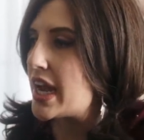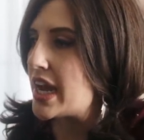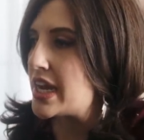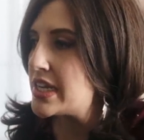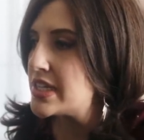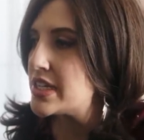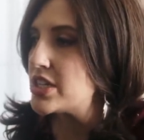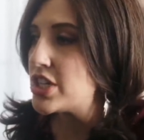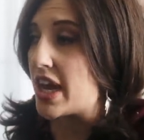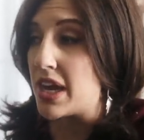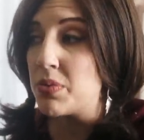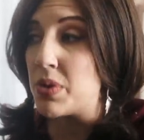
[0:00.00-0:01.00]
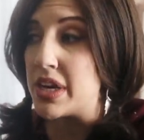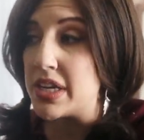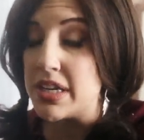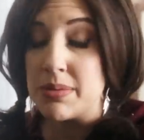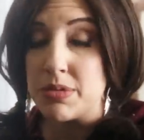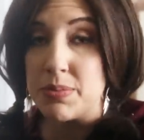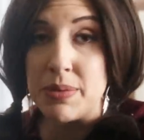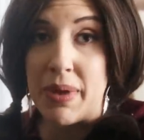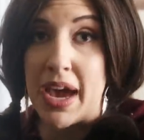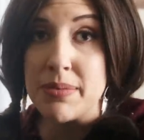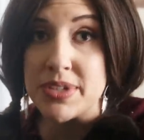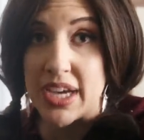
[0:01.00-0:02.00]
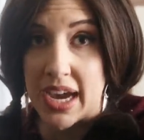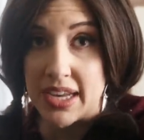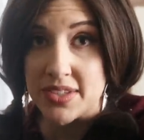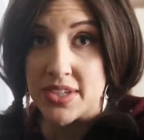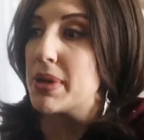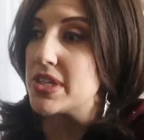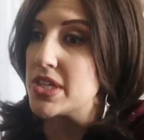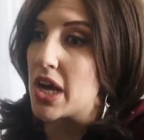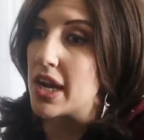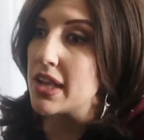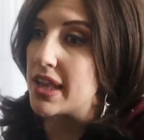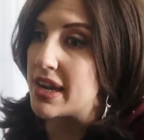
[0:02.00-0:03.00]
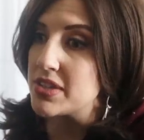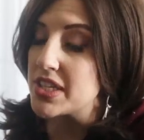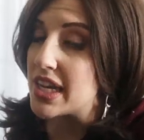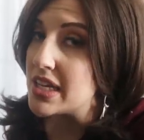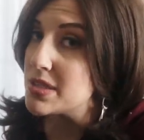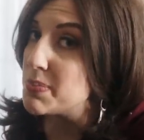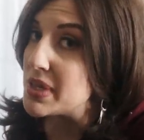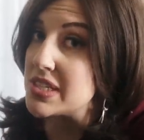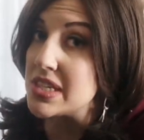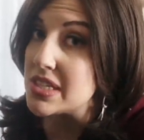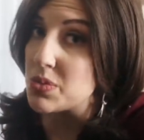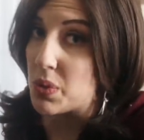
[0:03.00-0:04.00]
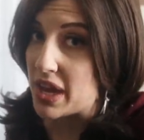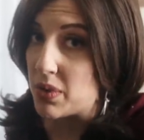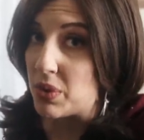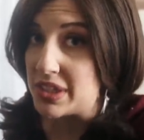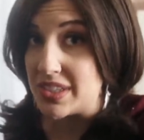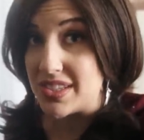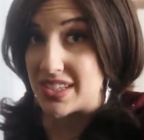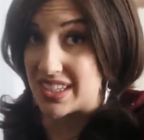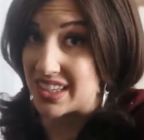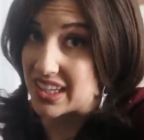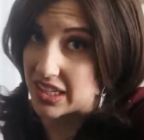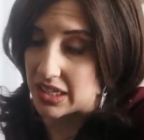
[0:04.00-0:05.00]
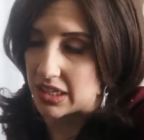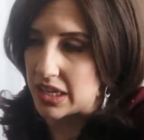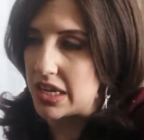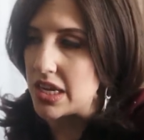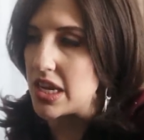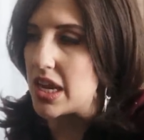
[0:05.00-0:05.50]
and Chad wanted him to be baptized, but he's not allowed to get his business wet while it's still healing.